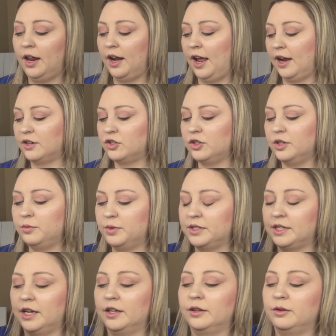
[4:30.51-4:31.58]
And I actually was
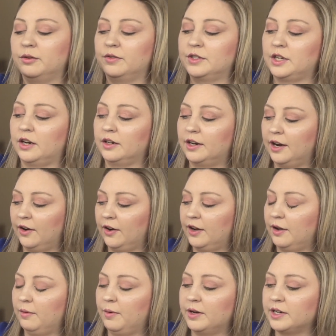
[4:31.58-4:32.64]
in Louis Vuitton carrying
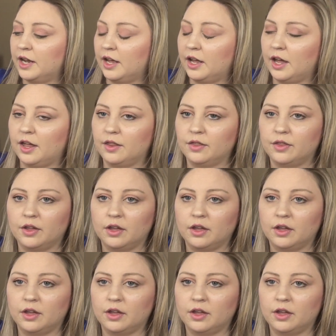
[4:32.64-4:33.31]
it one day, and